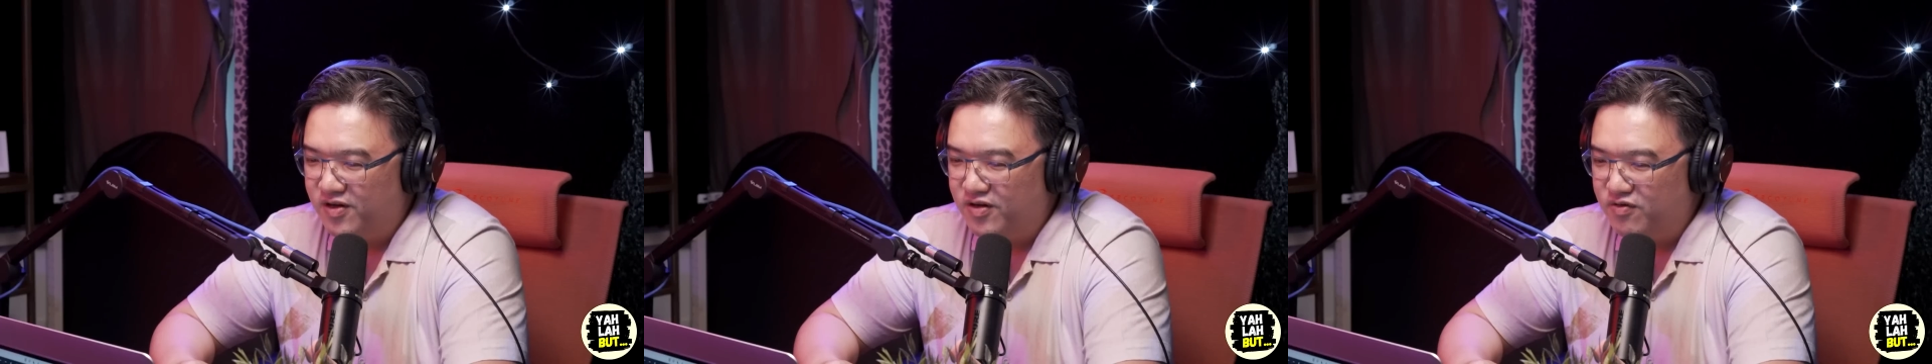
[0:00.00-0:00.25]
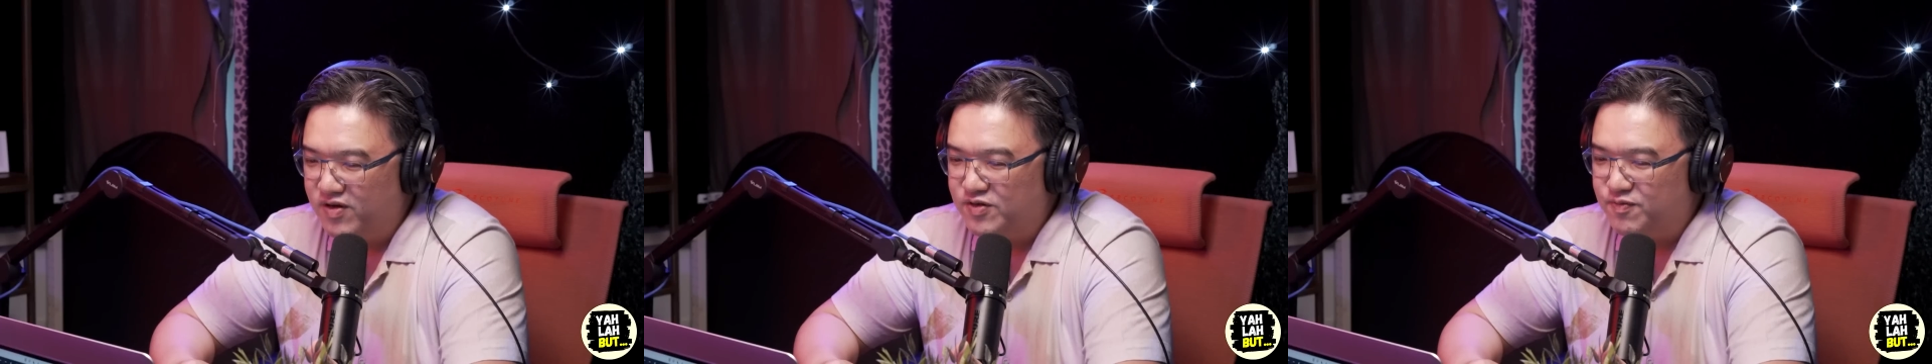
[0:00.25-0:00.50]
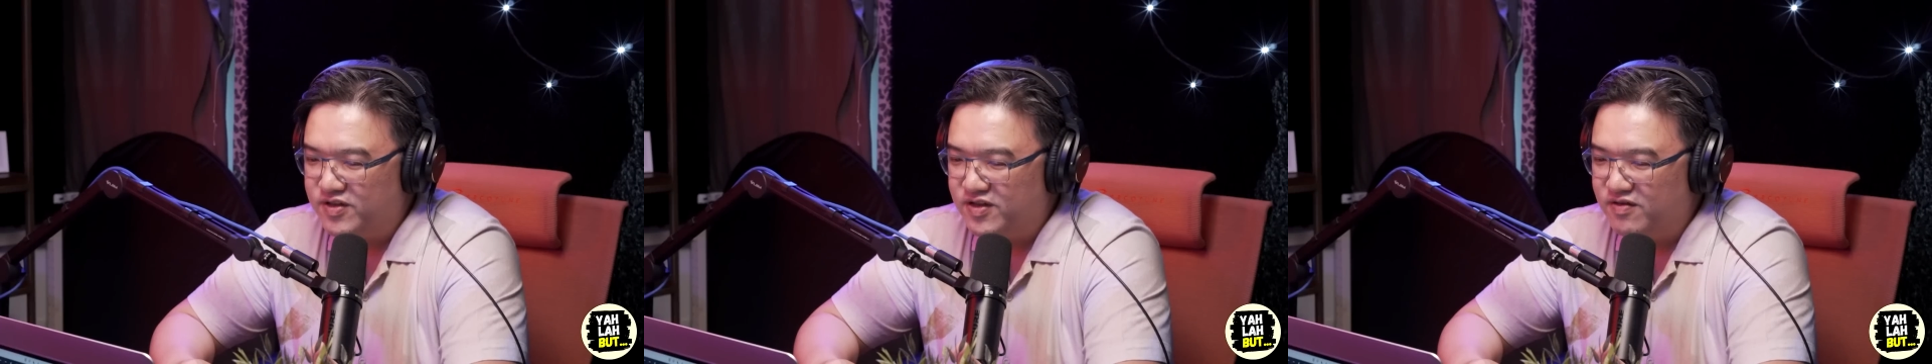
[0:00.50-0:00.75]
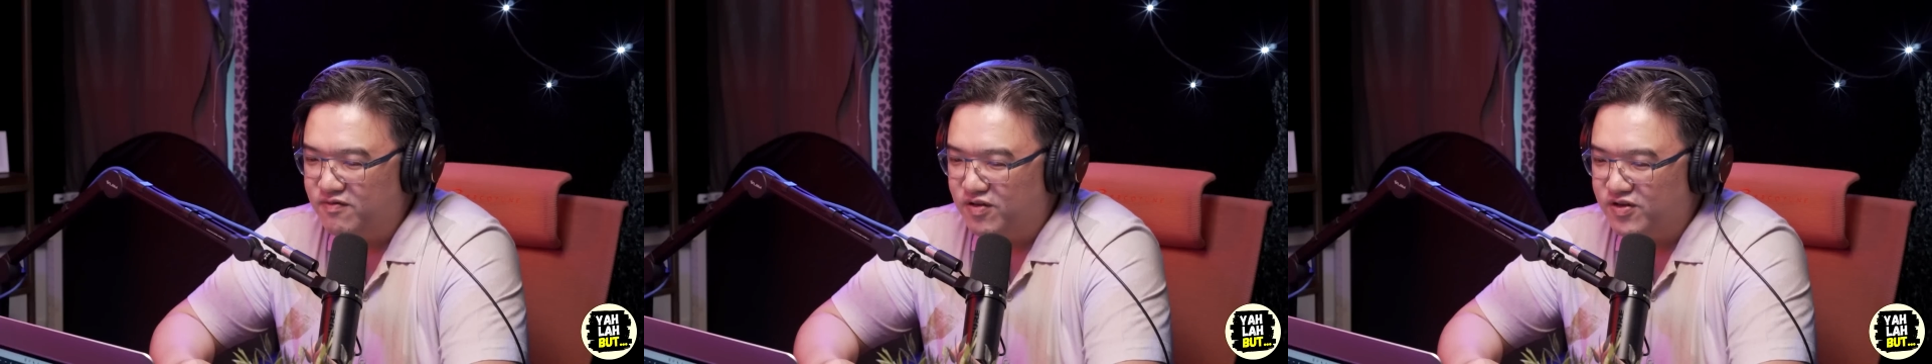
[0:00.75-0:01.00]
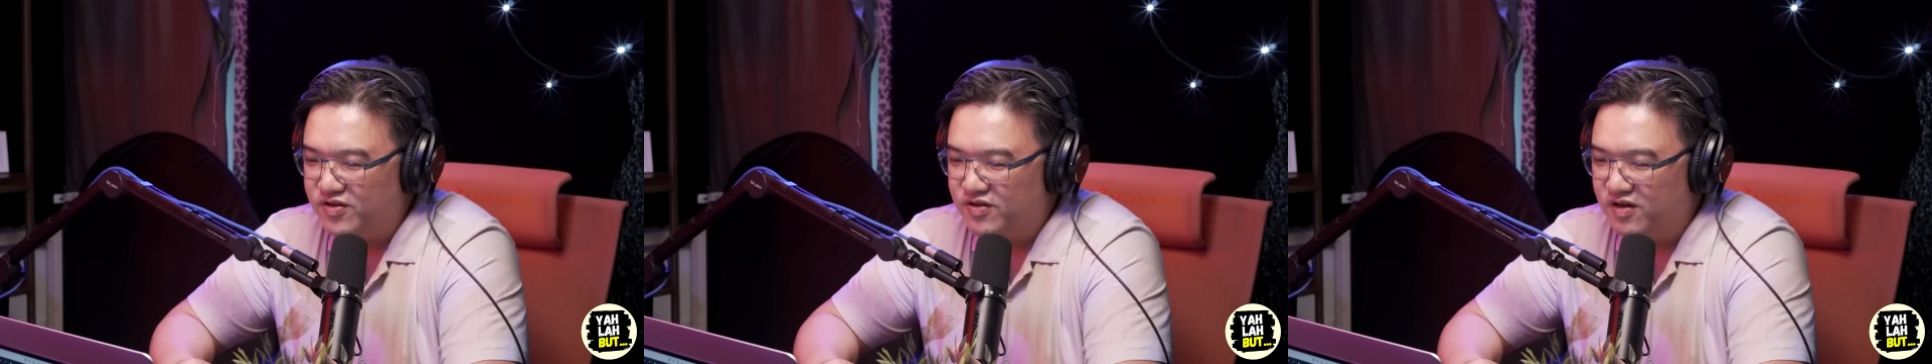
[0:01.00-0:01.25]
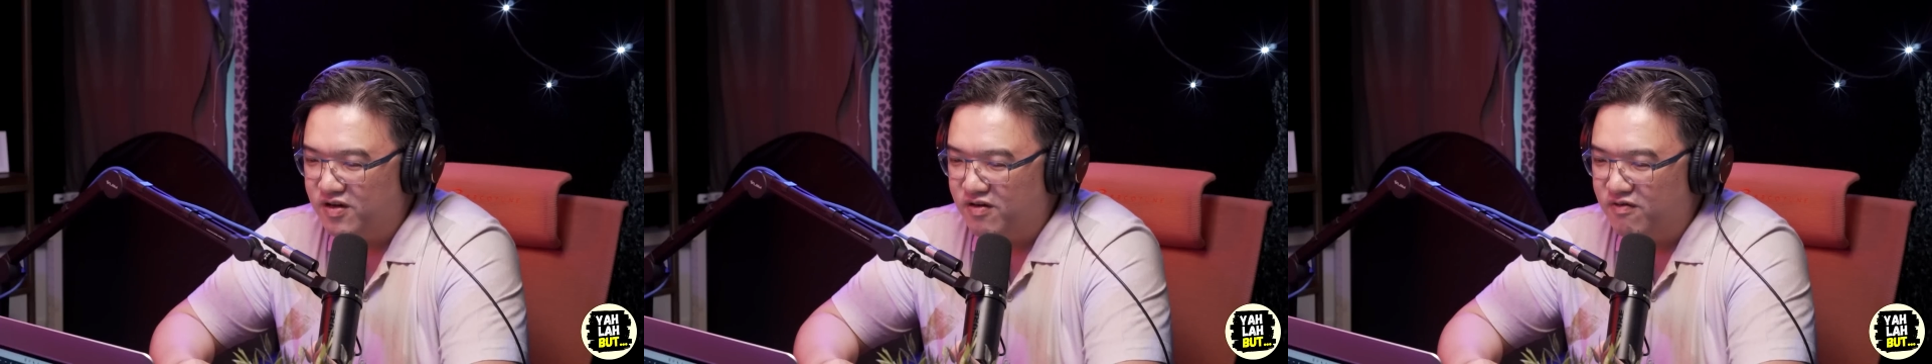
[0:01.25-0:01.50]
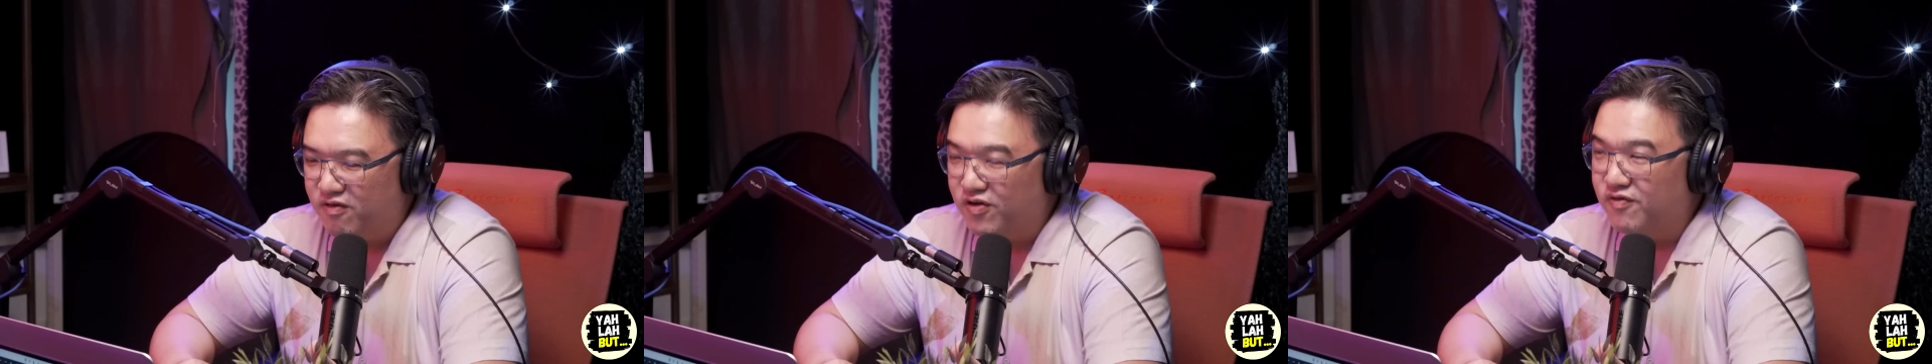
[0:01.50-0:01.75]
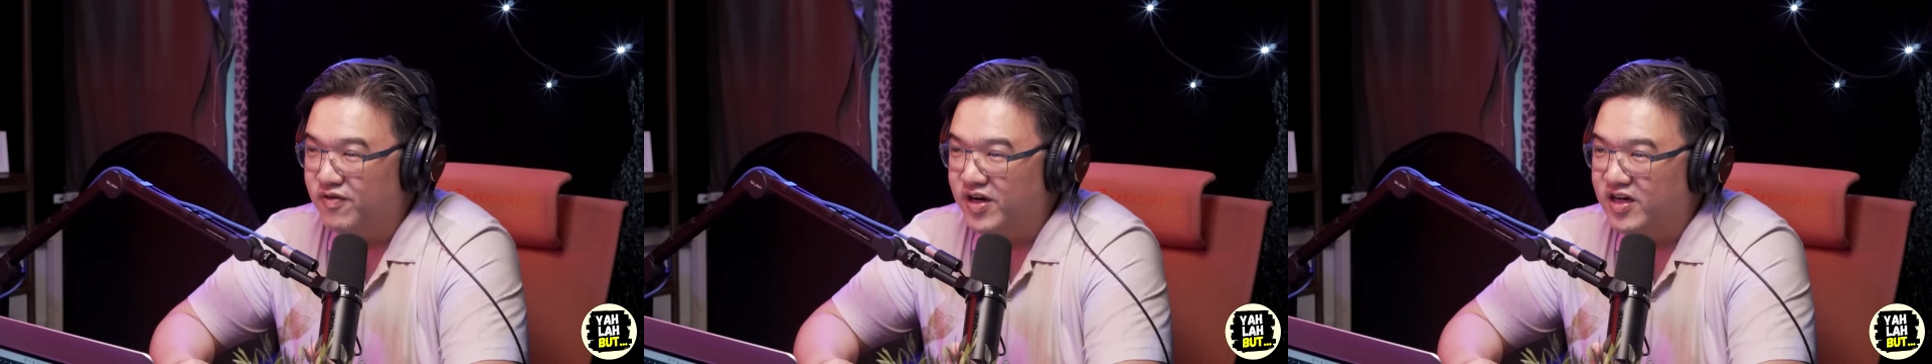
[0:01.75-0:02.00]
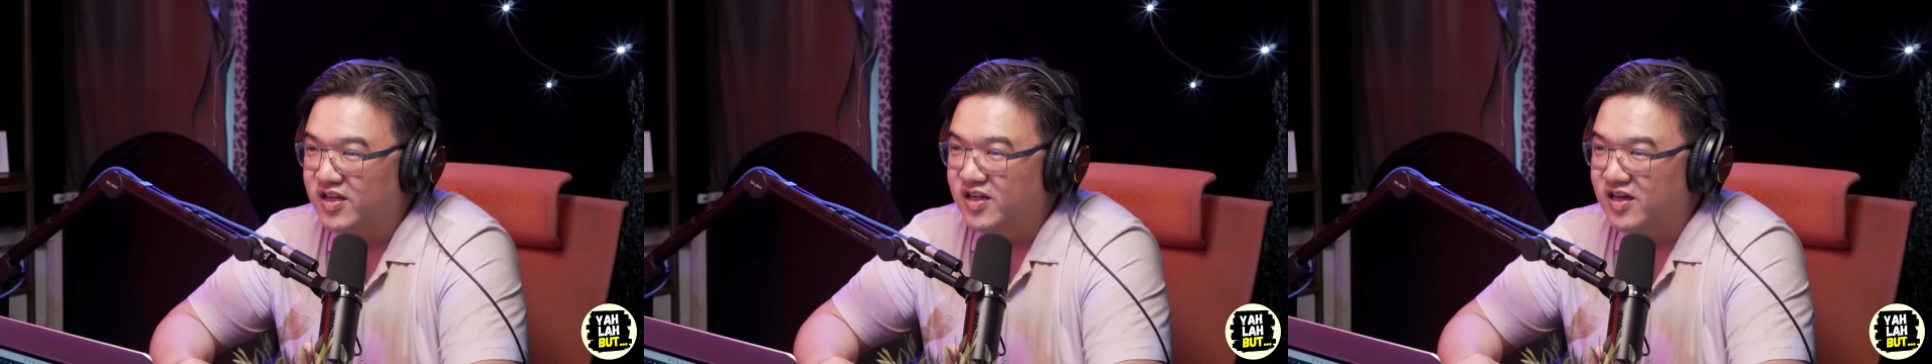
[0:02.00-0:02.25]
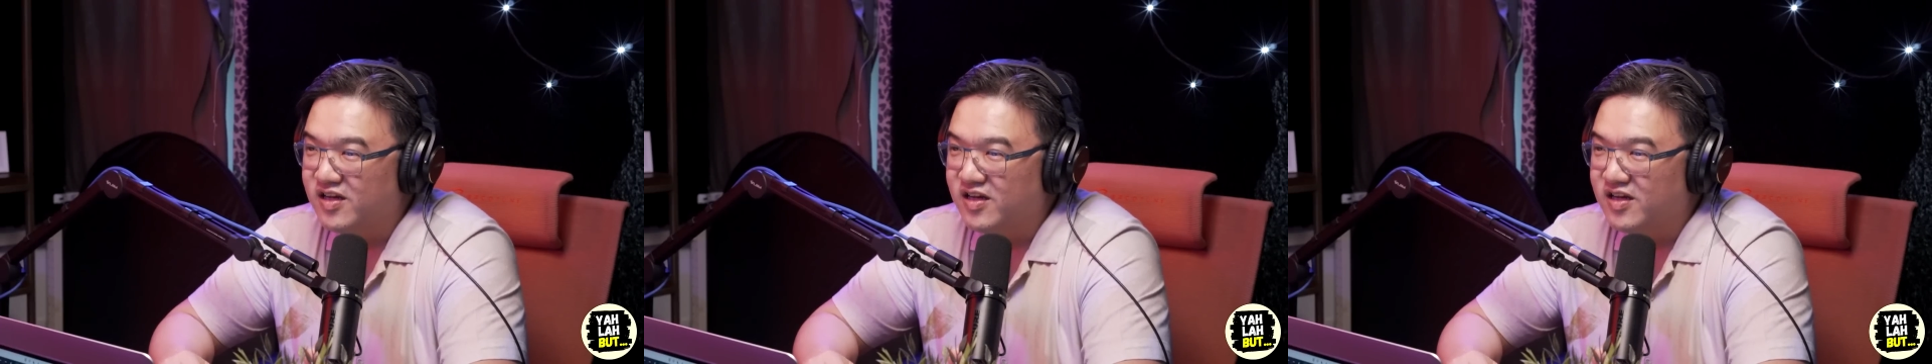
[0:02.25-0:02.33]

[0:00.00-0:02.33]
US president was Ronald Reagan